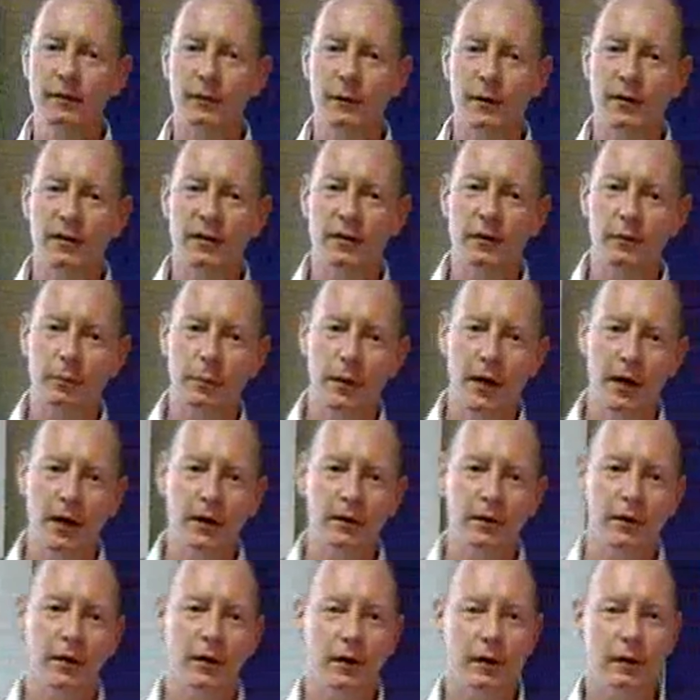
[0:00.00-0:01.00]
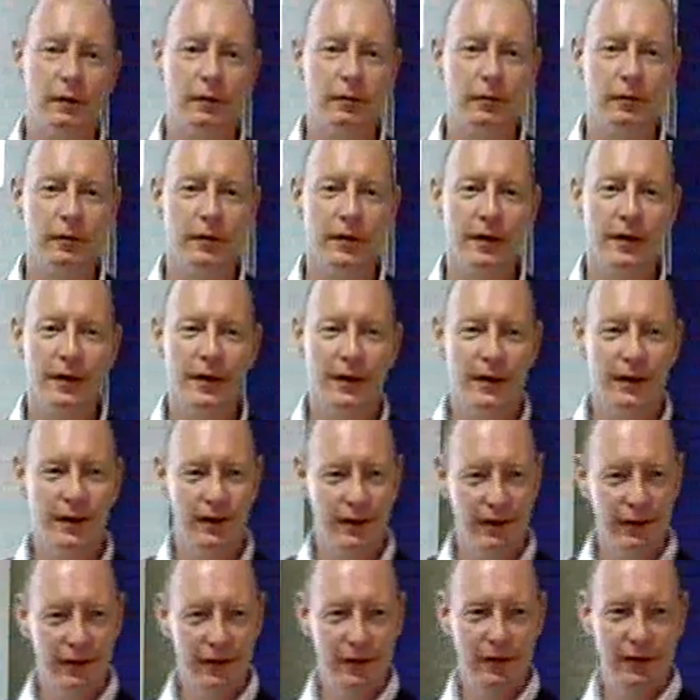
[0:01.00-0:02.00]
which is part of
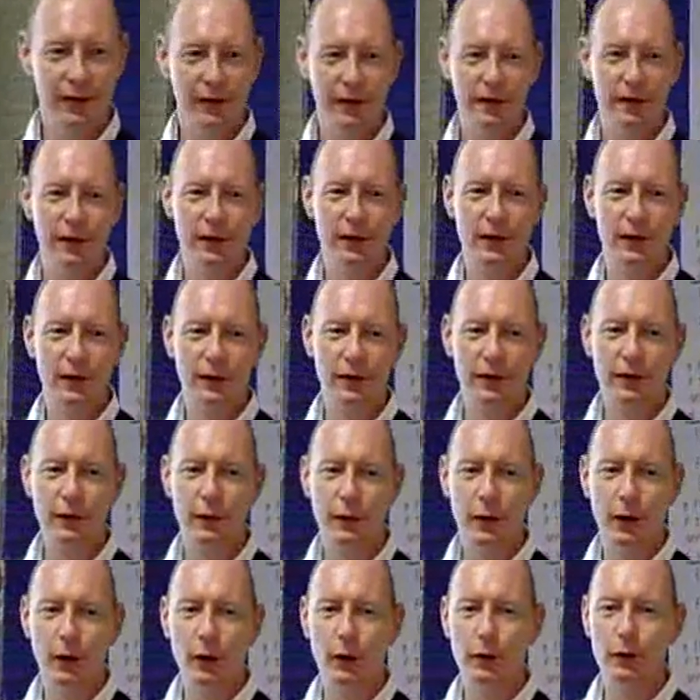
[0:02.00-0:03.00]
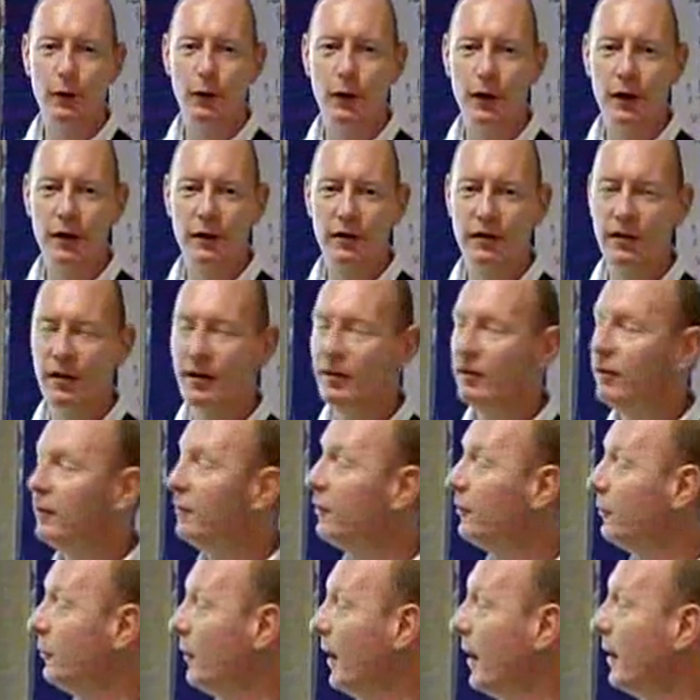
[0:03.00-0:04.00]
your own organization's
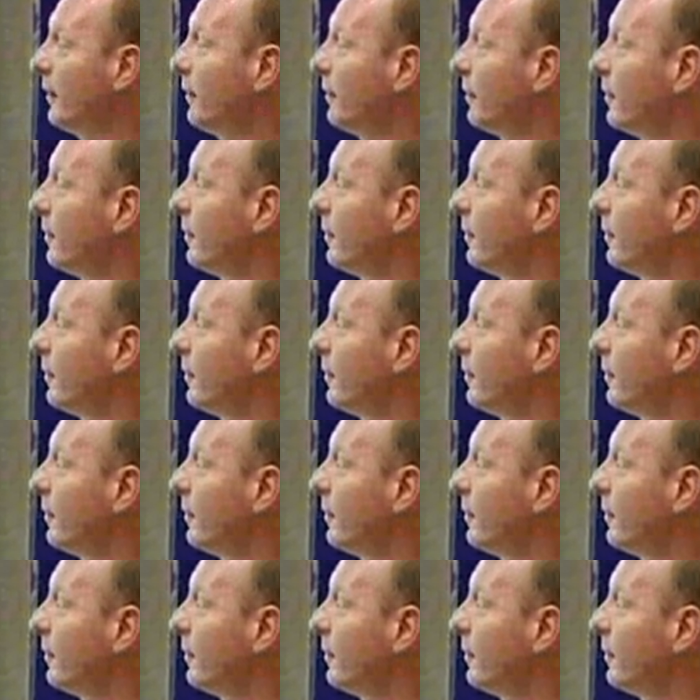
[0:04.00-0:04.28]
strength,